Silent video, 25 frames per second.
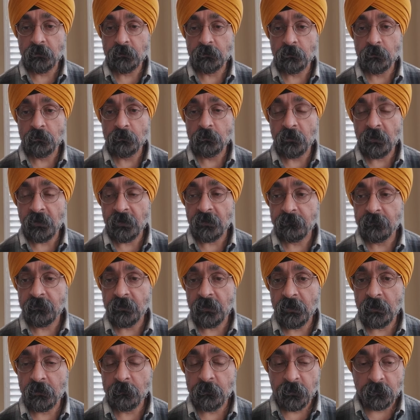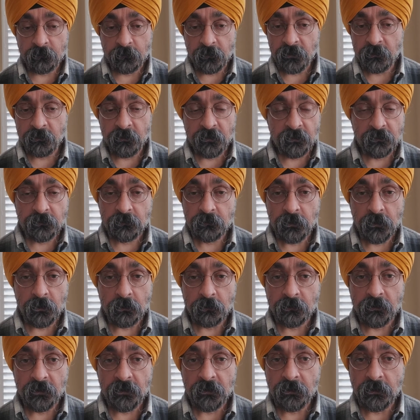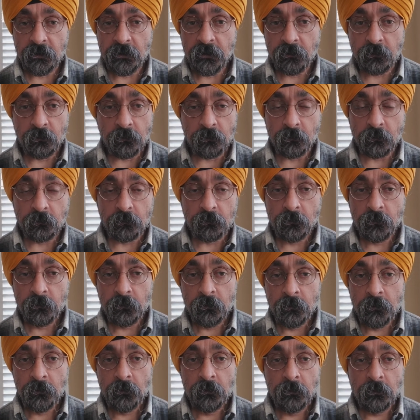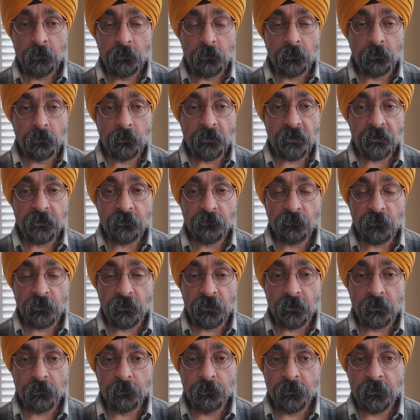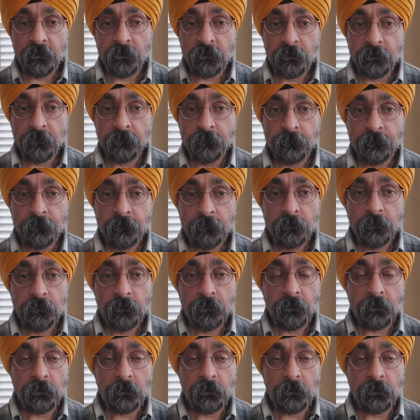sure you have that. Maybe they need to look at different numbers